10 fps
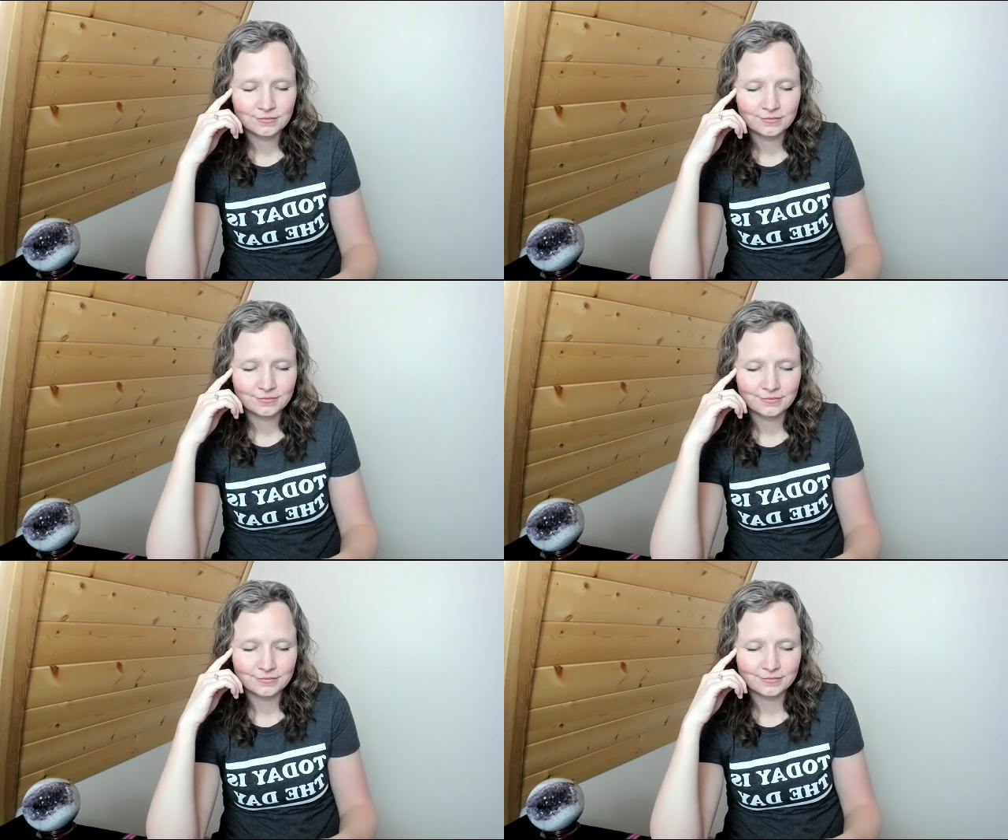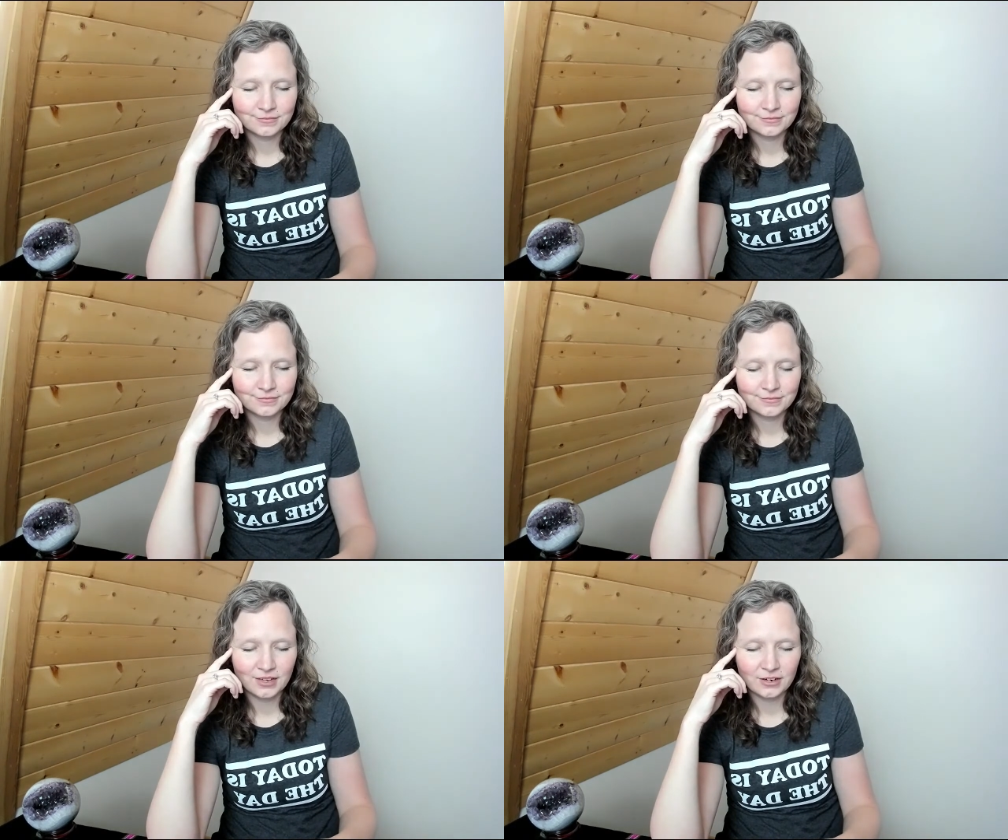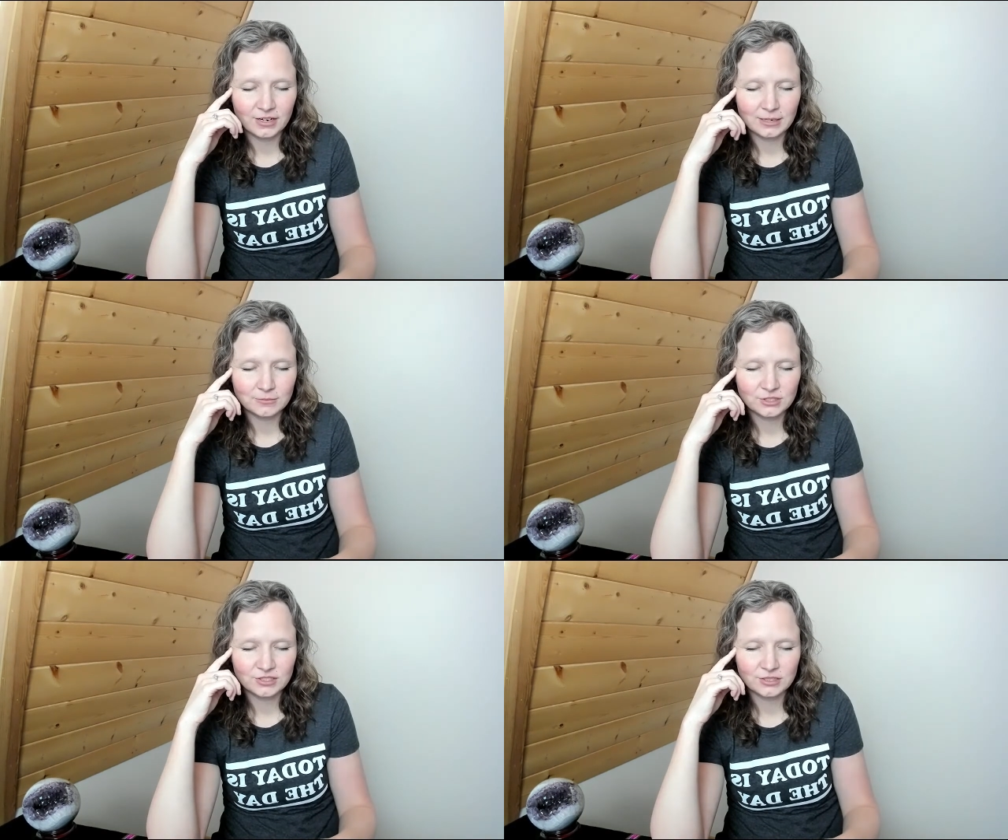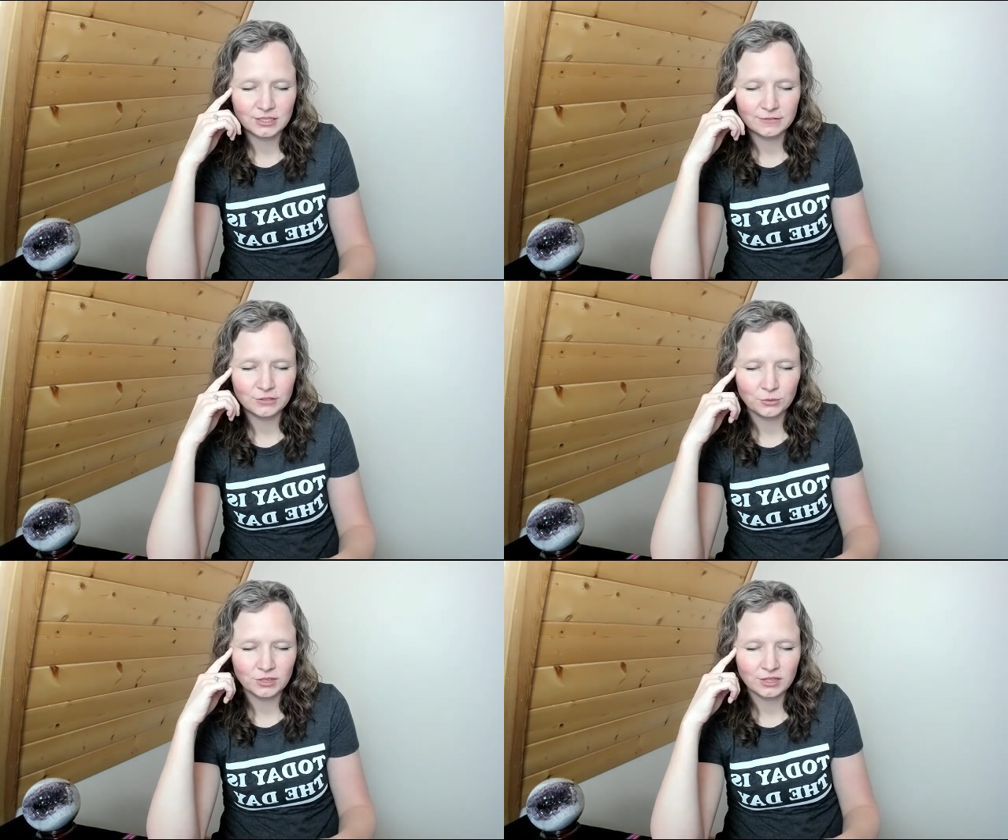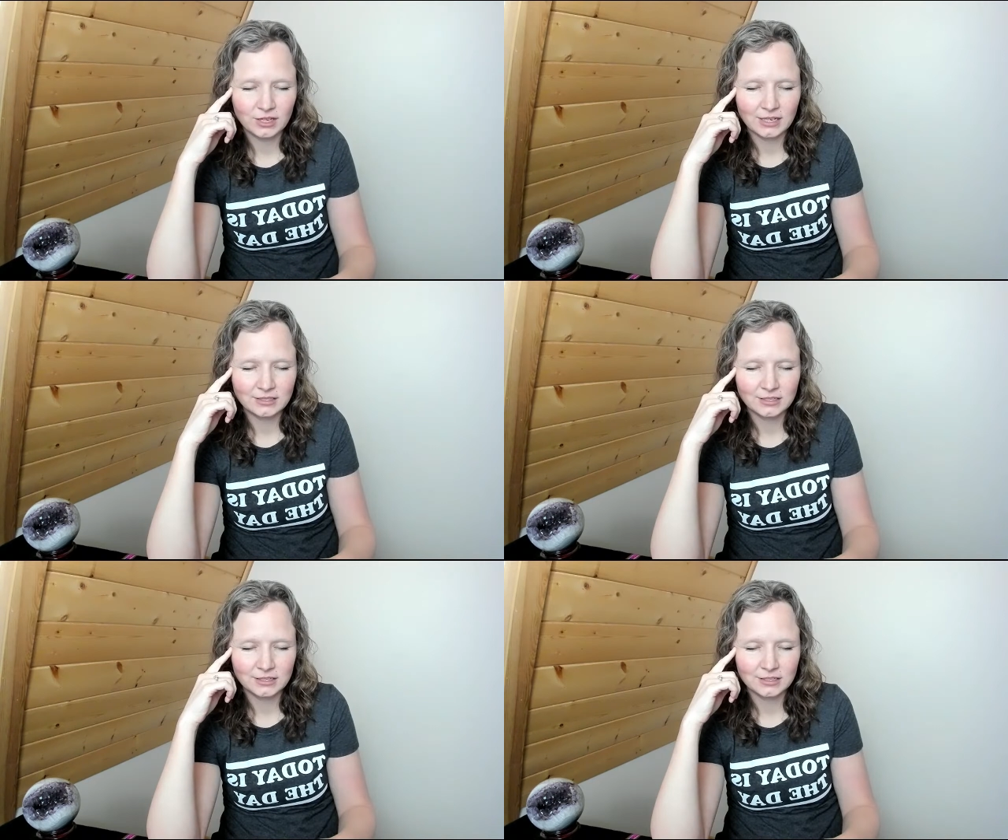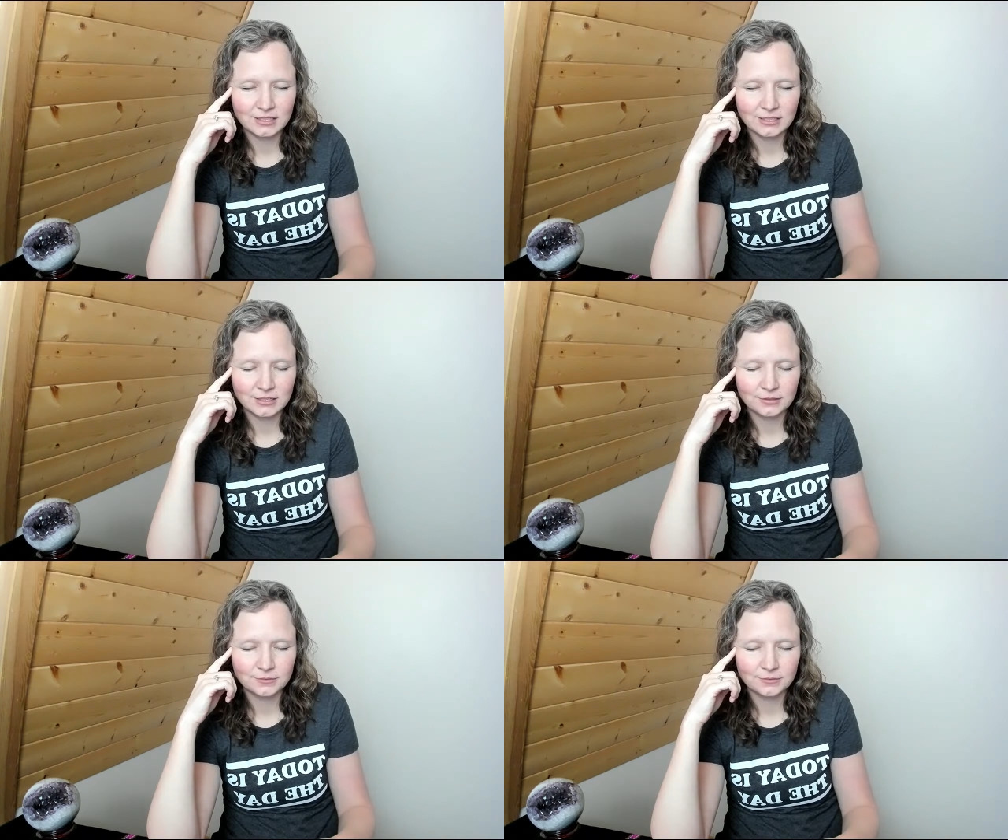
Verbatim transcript: Hmm. All right, I'm just going to give you one last hug here.